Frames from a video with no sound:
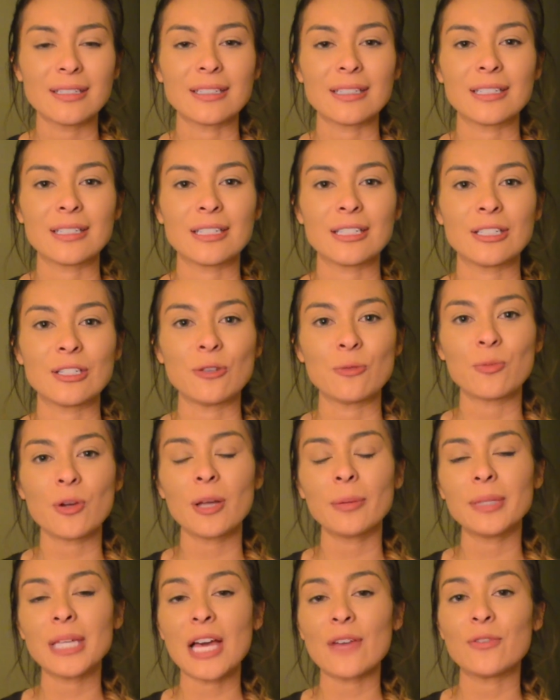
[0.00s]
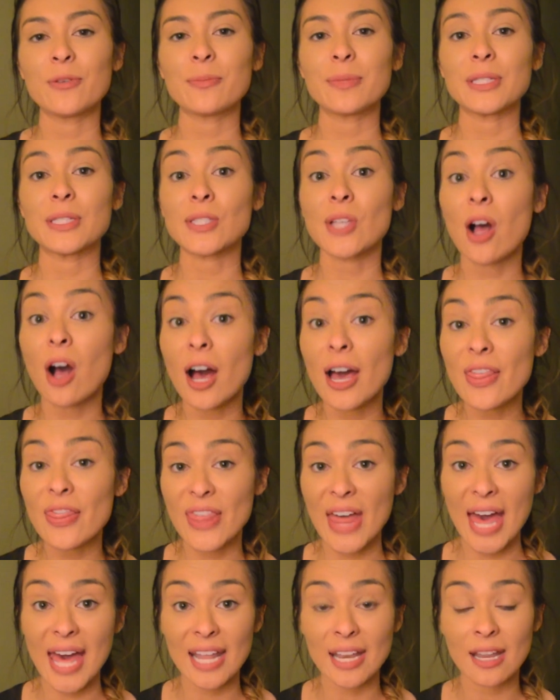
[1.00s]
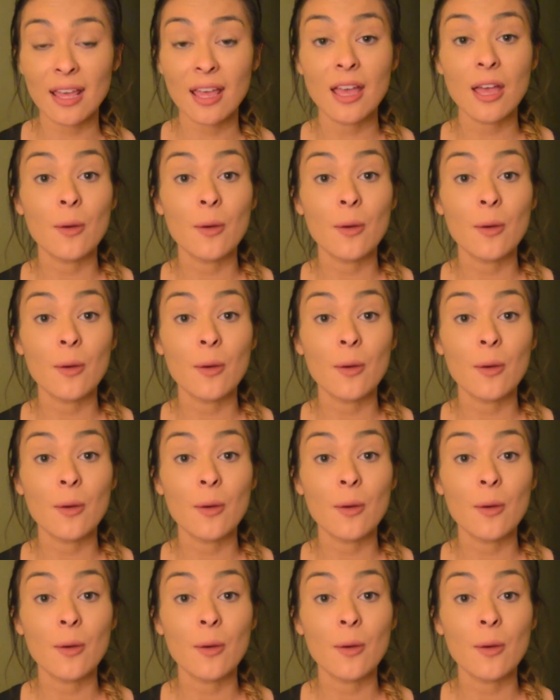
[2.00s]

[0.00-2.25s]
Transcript: and you probably haven't been taught that